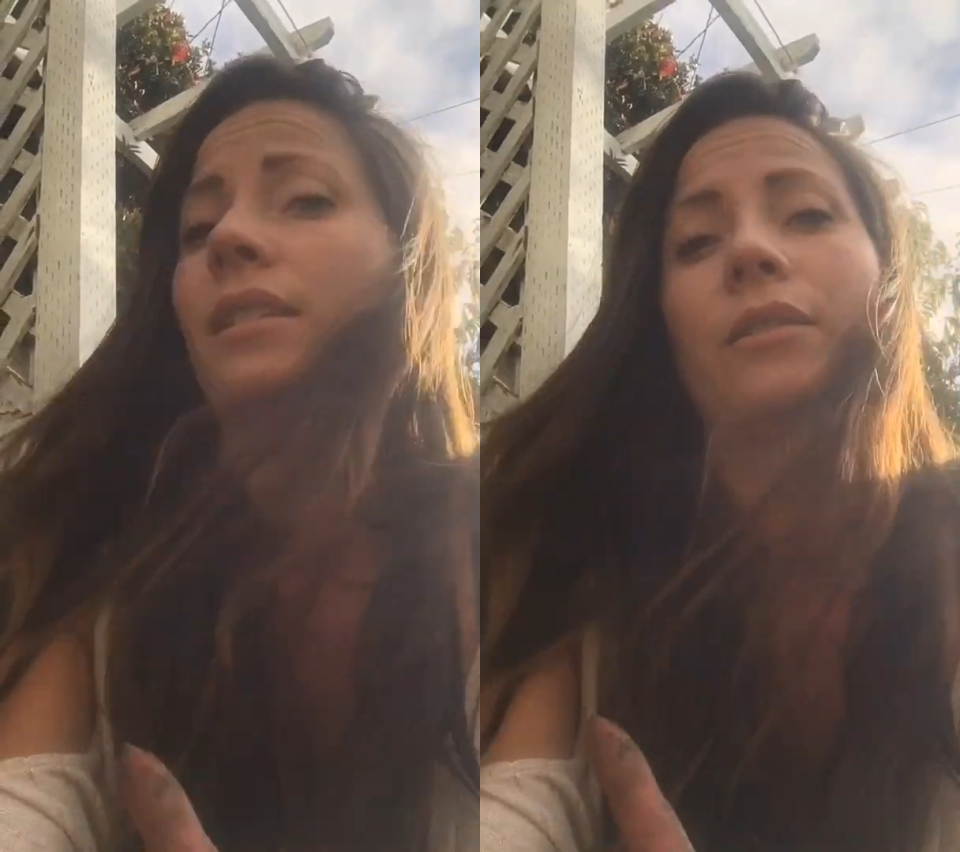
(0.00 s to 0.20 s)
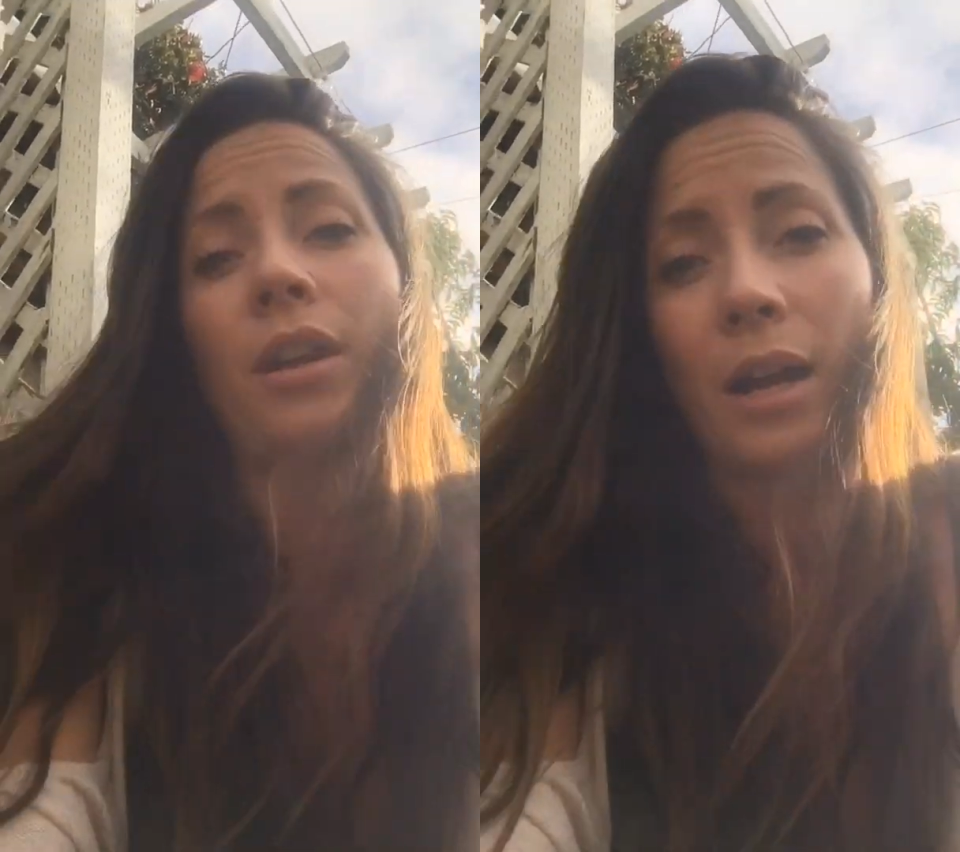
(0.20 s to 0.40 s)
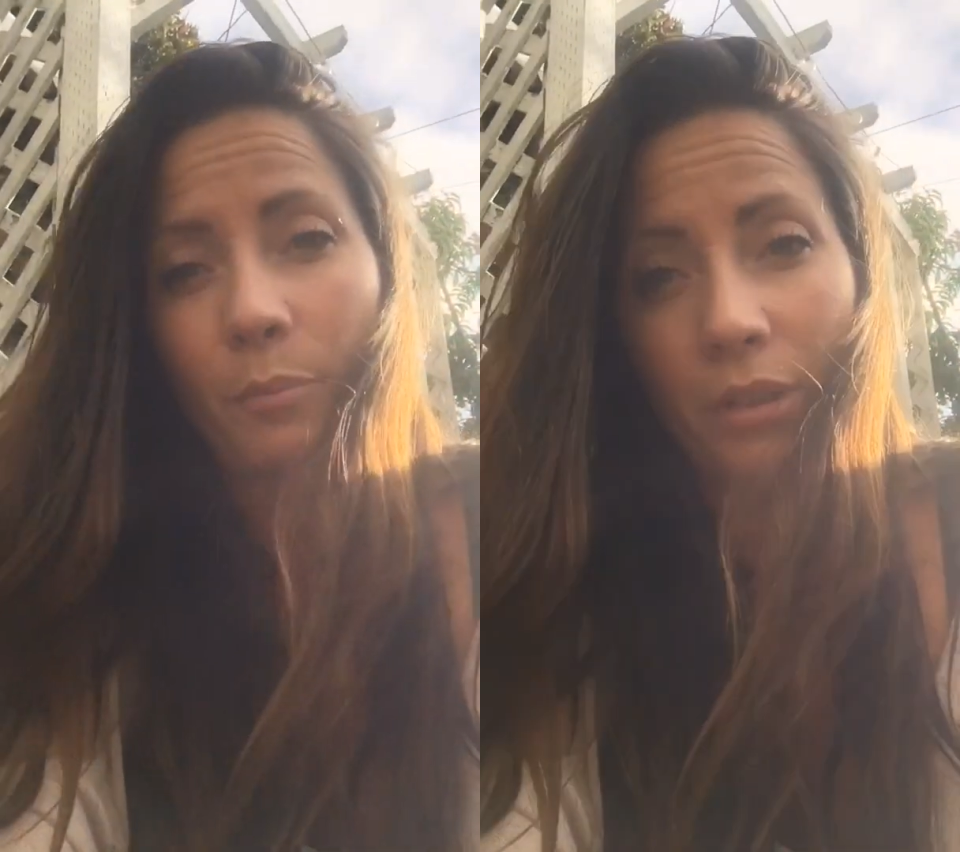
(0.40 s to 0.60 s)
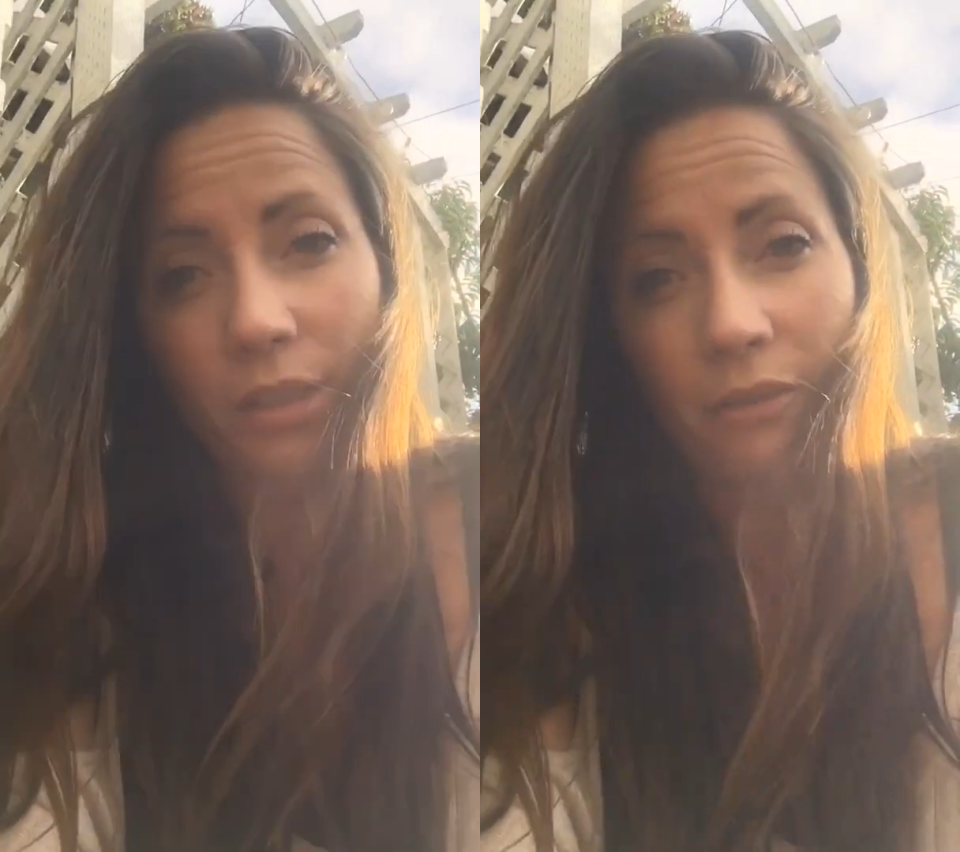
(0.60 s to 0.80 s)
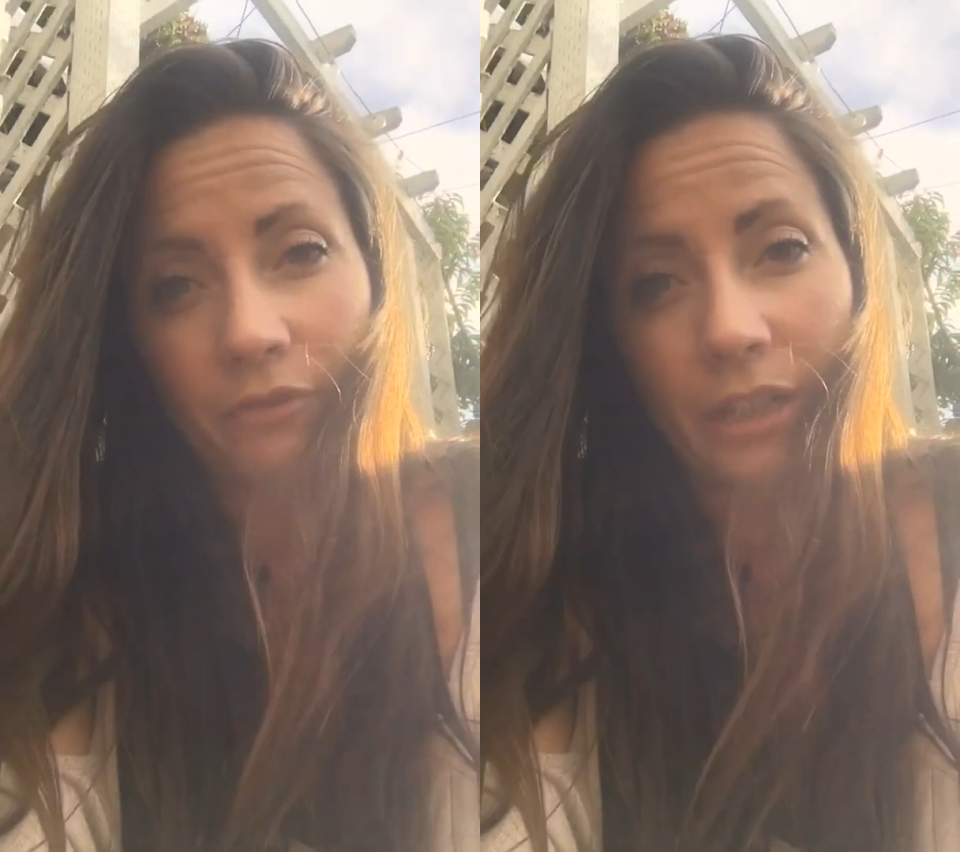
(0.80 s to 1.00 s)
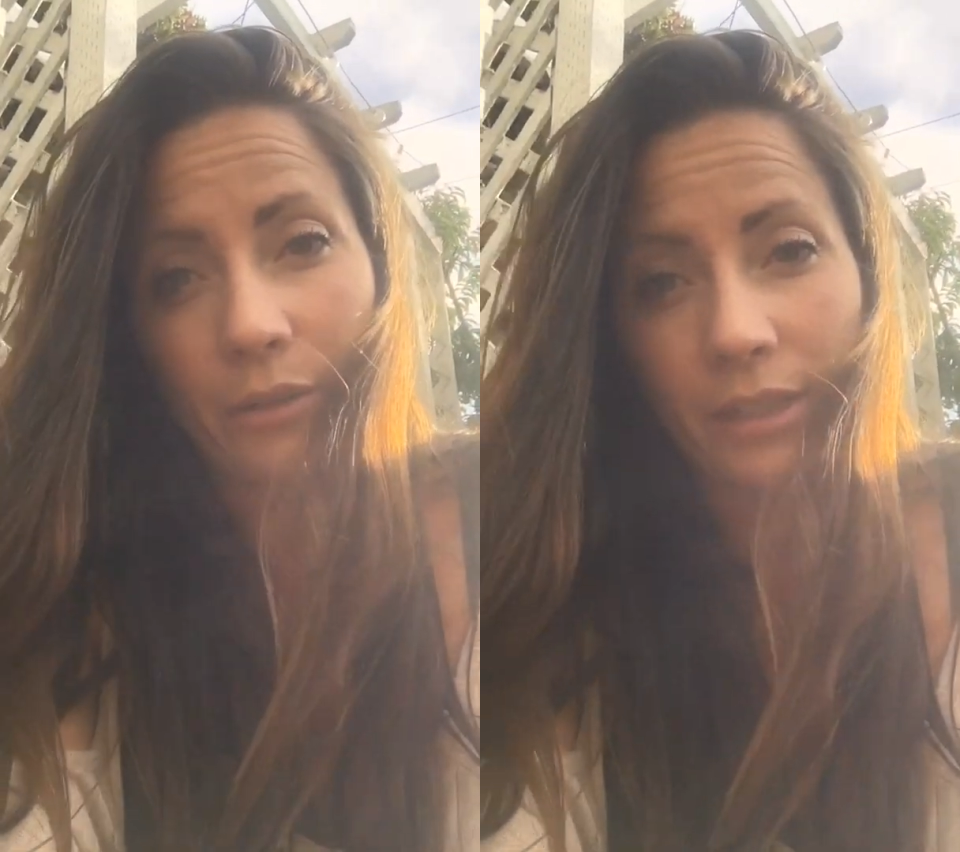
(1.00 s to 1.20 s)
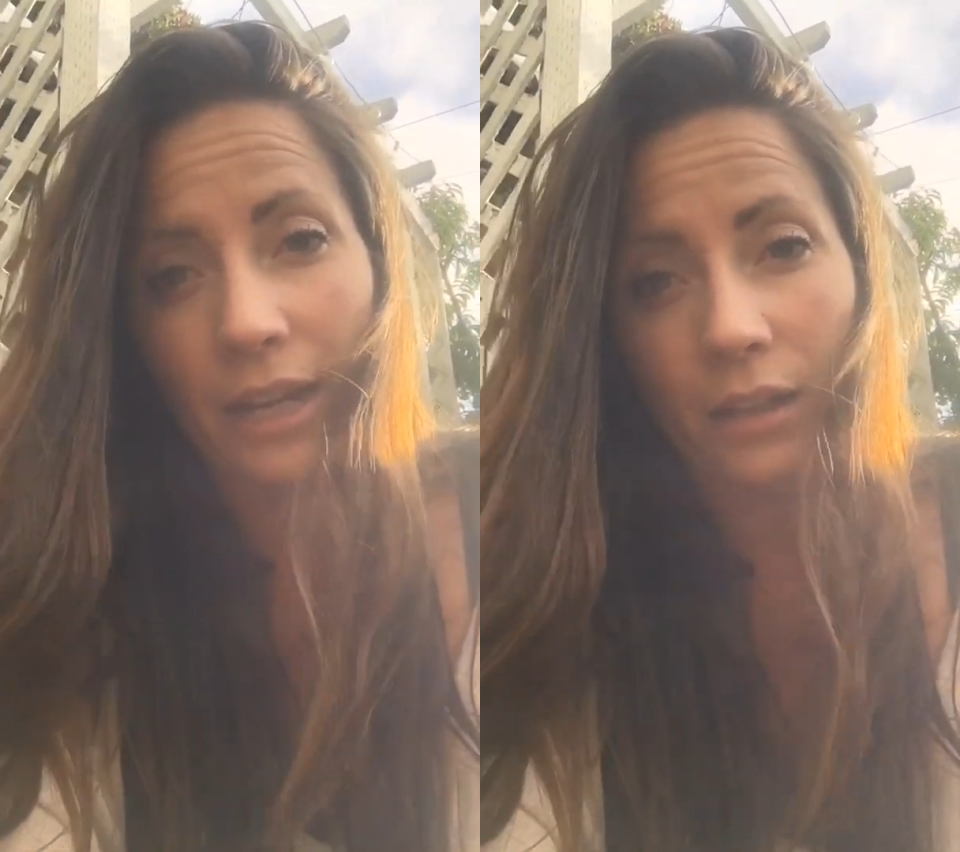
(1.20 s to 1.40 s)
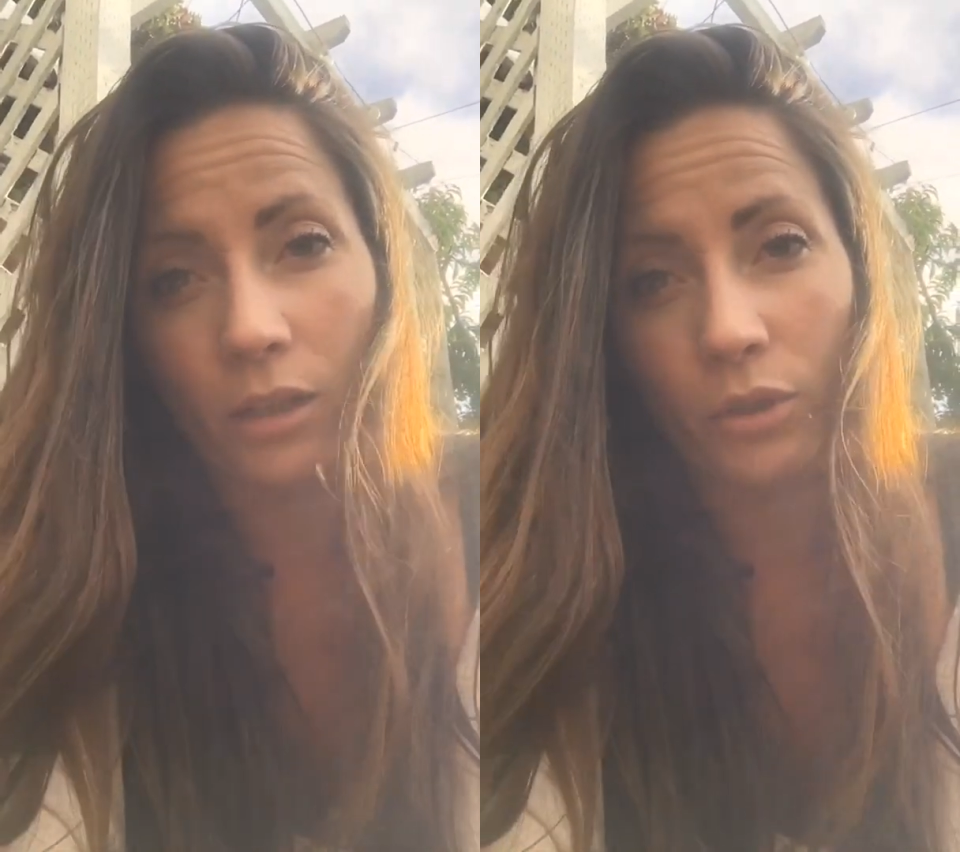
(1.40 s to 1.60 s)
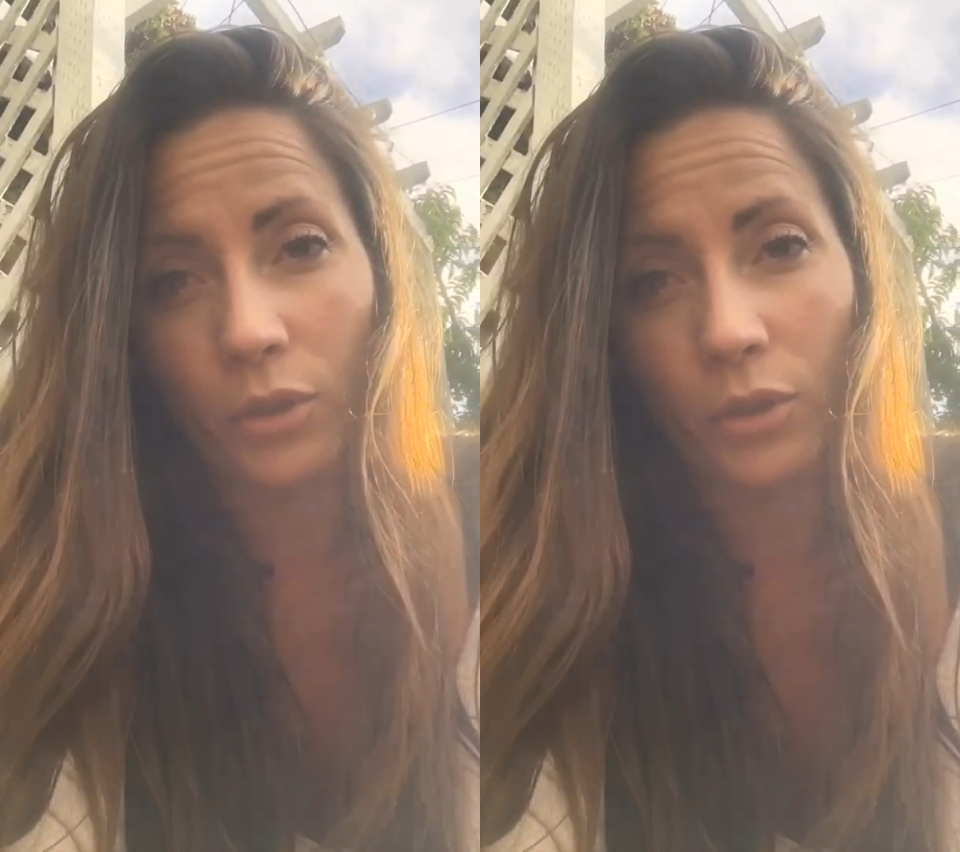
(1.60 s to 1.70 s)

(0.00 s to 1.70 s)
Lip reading: to not put sunflowers that close